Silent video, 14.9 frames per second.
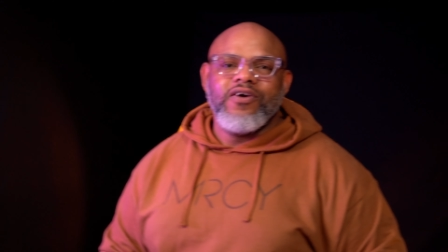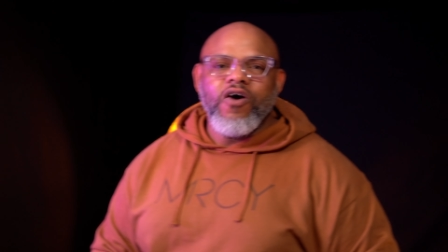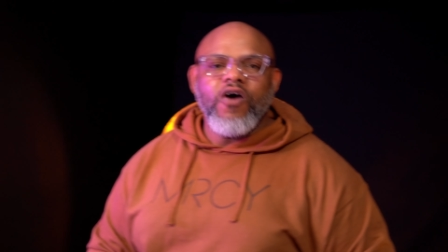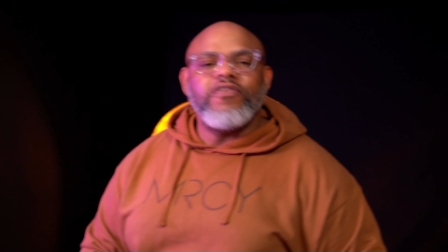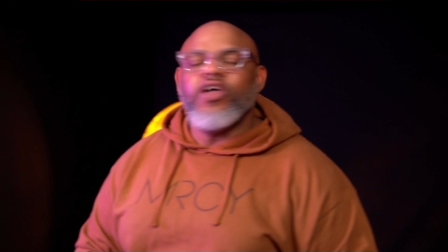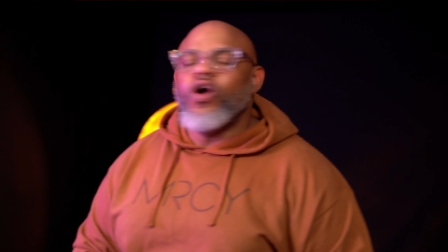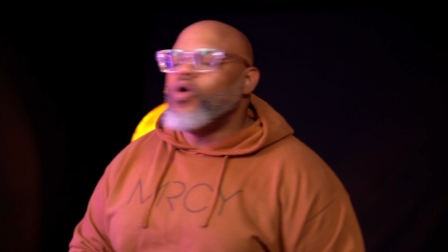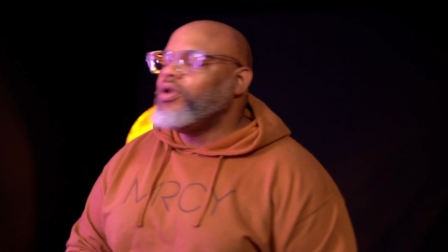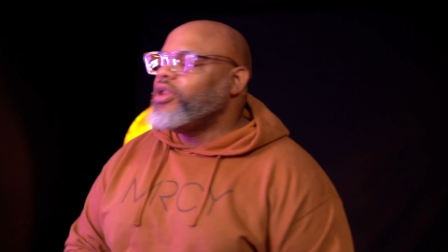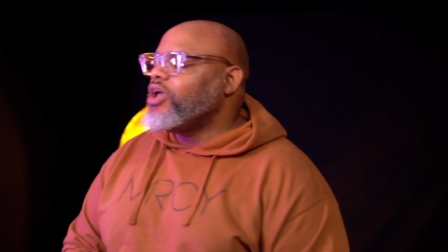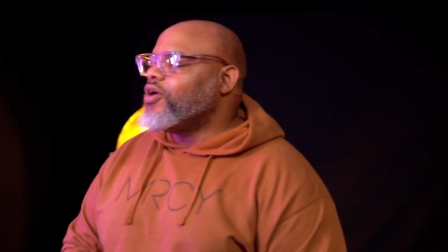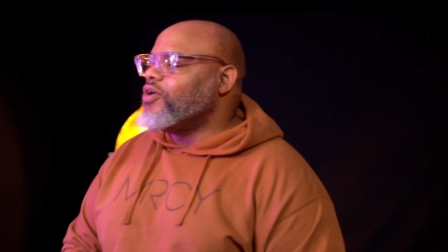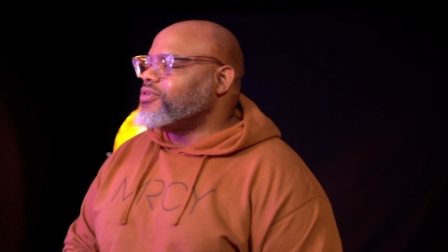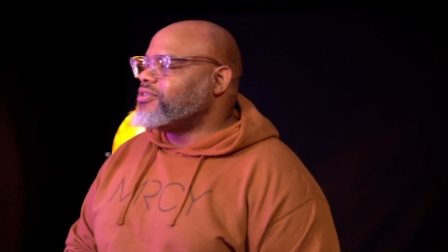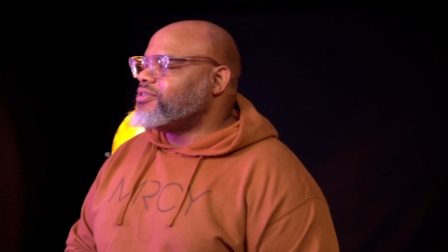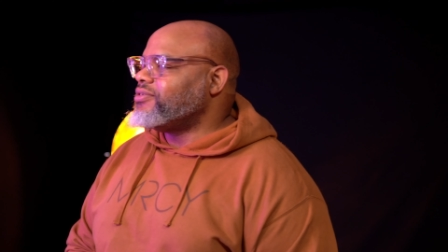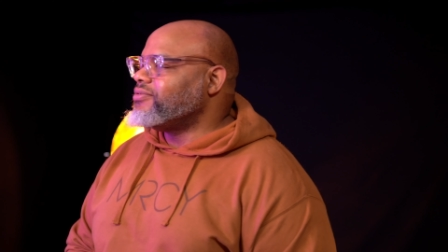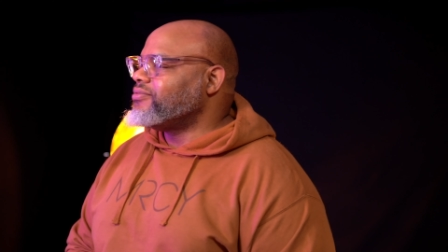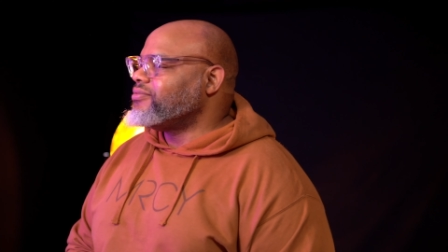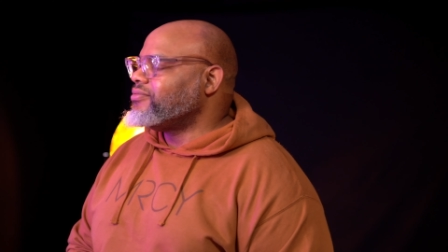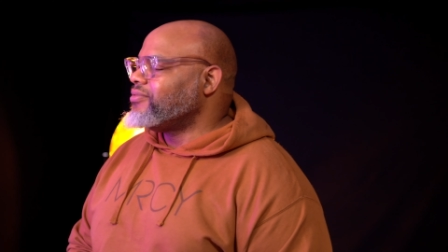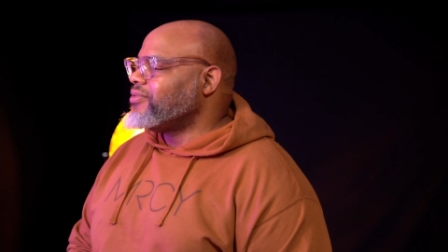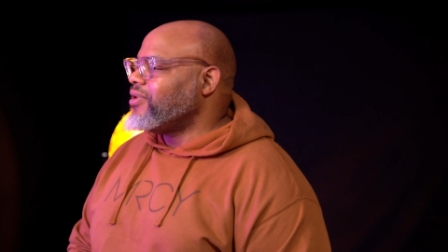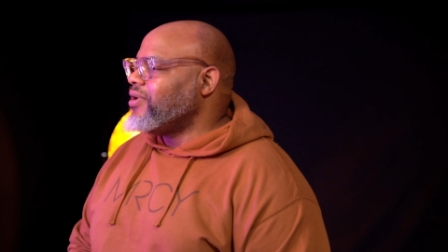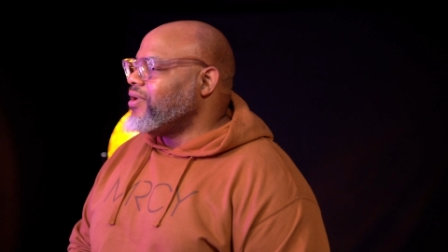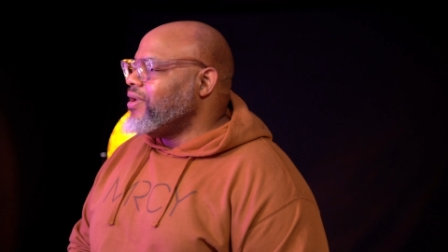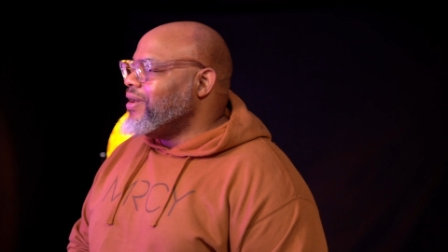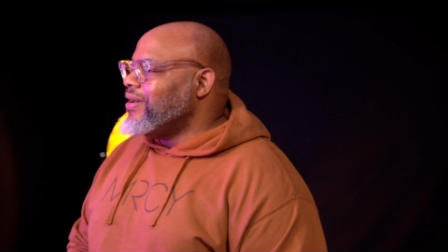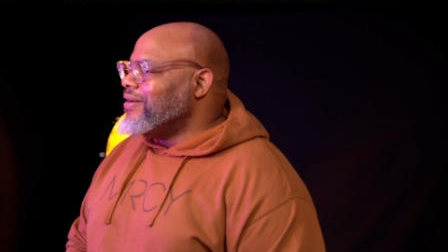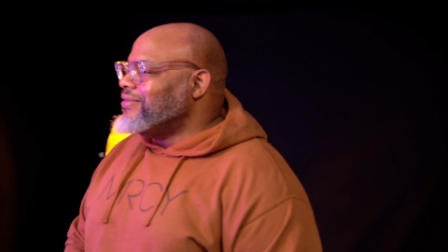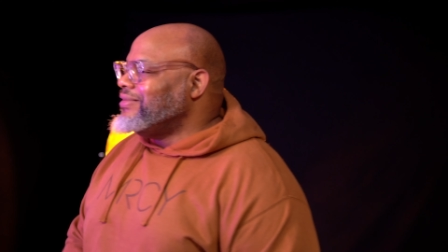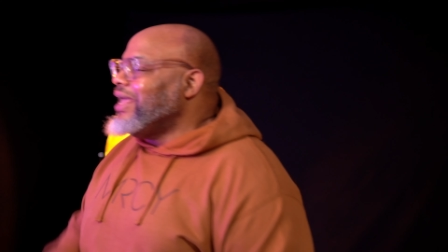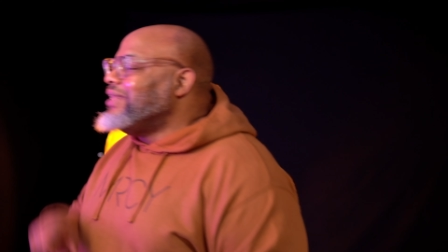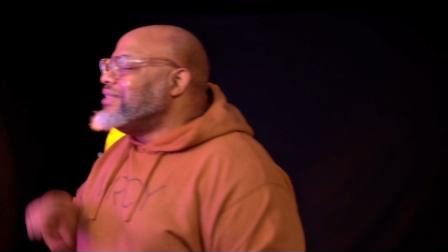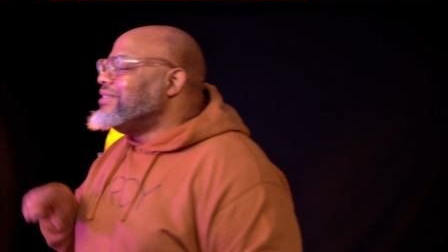of the Holy Ghost. They